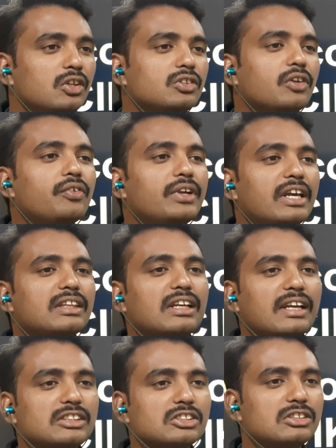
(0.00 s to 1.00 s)
So, if you take the
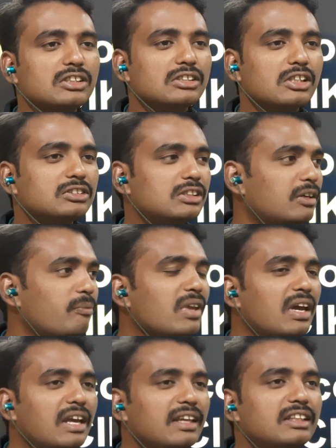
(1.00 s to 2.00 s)
natural disaster,
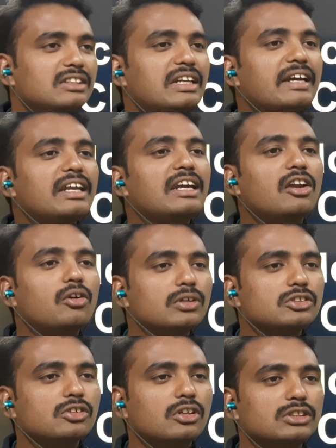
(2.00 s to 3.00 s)
this lightning
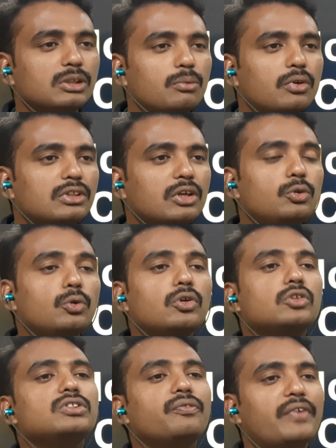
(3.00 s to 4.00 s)
alone is causing more than
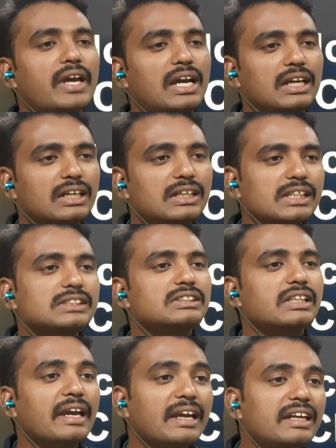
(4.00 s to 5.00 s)
2,500
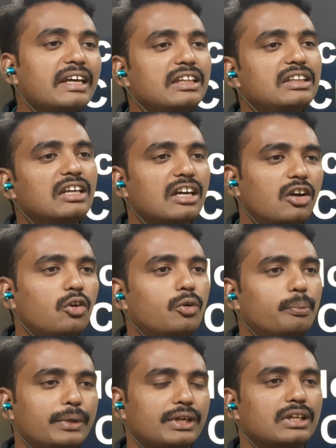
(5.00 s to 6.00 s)
deaths in India
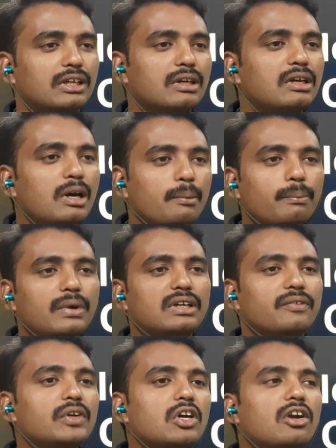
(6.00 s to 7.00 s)
alone per year.
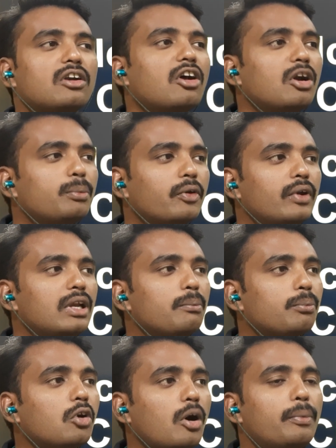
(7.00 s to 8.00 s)
But we are not
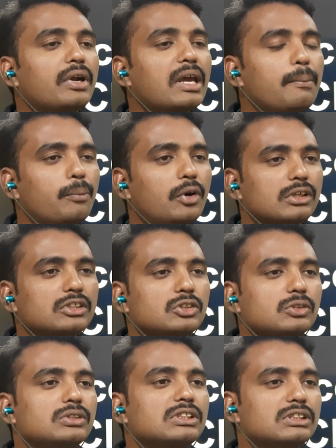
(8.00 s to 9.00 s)
providing proper
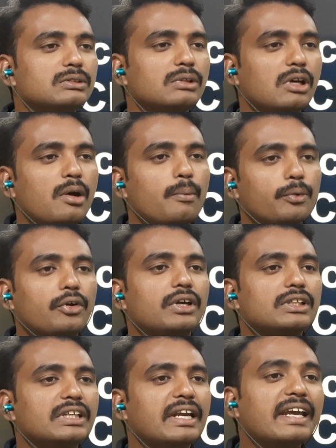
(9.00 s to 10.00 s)
importance to this
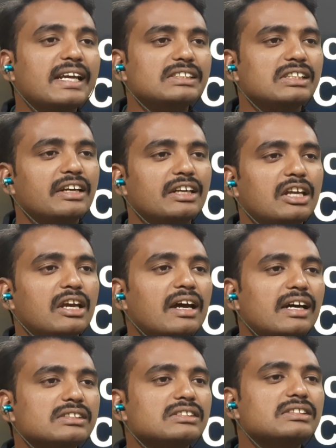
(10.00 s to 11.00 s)
protection against lightning,
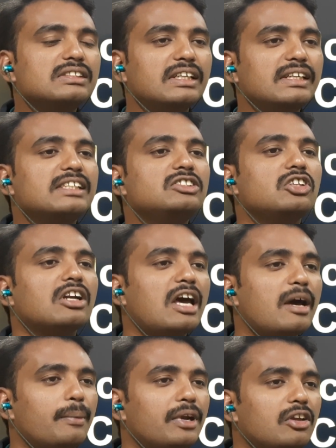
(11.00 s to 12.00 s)
as the deaths are
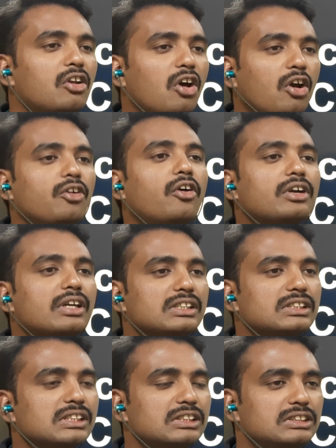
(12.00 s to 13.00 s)
happening not in
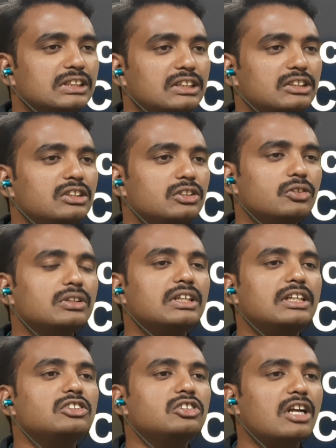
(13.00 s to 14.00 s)
a single stretch. So
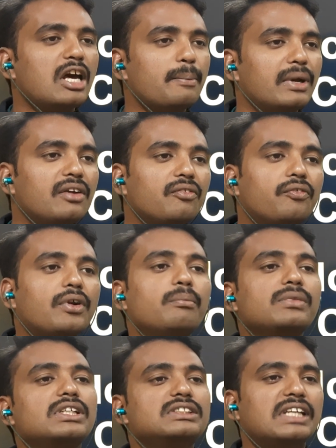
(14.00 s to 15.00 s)
the deaths are happening
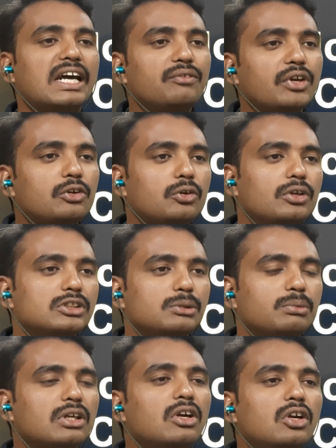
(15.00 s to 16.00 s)
from the January to
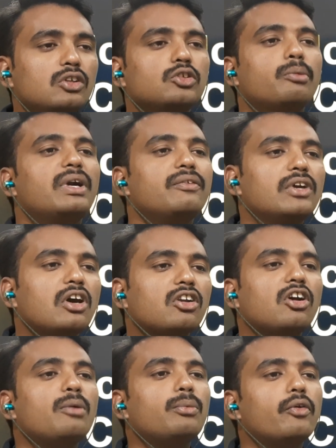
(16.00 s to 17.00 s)
December. So, but we are
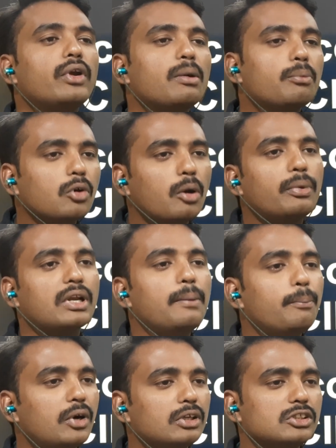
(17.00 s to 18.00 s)
not providing proper
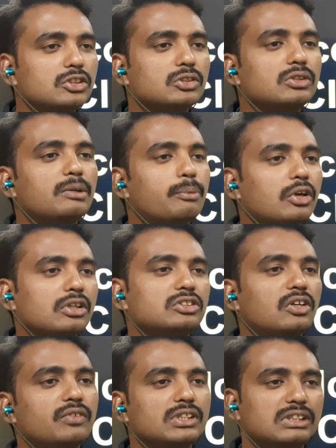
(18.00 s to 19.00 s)
importance to the
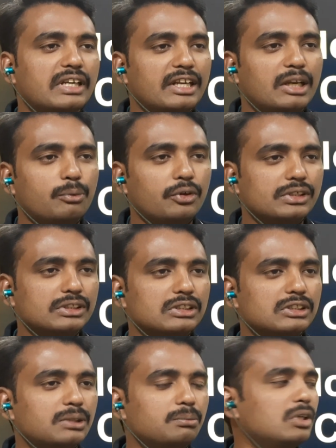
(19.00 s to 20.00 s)
protection of this lightning protection
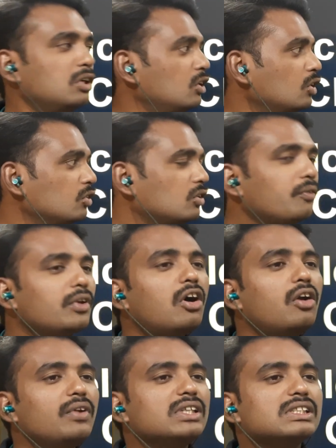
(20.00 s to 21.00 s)
system. So we
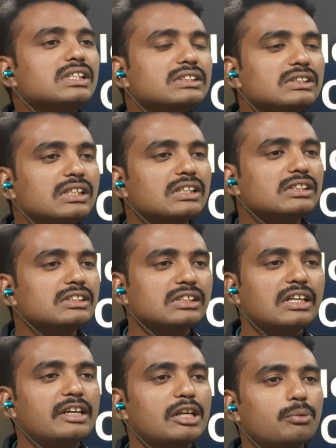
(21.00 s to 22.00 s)
always consider this
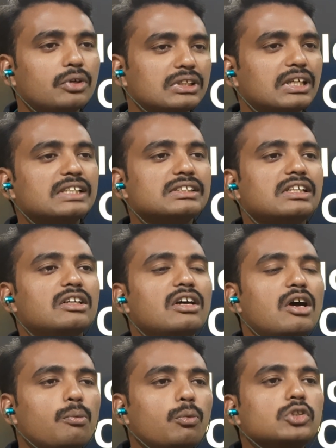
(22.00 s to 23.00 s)
lightning protection as
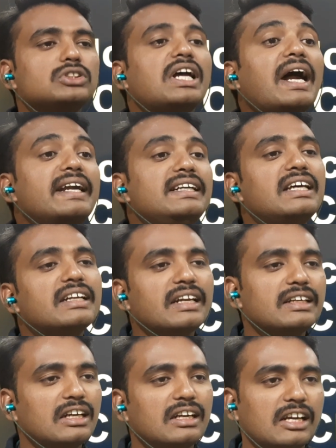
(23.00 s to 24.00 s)
the most
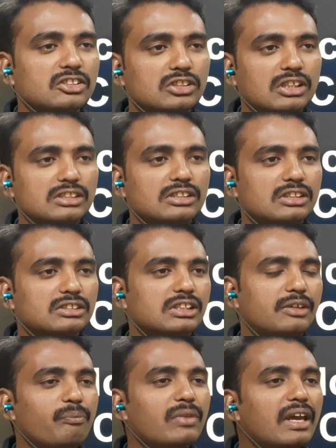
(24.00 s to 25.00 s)
underrated natural
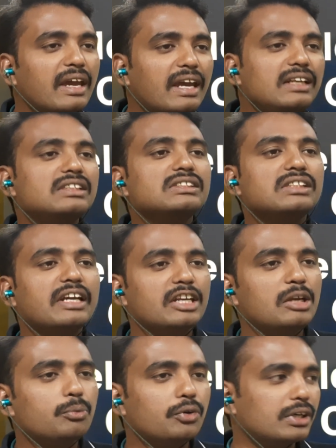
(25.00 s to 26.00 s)
disaster. In this
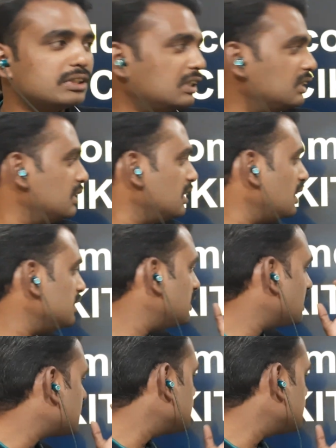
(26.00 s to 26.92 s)
lightning protection, the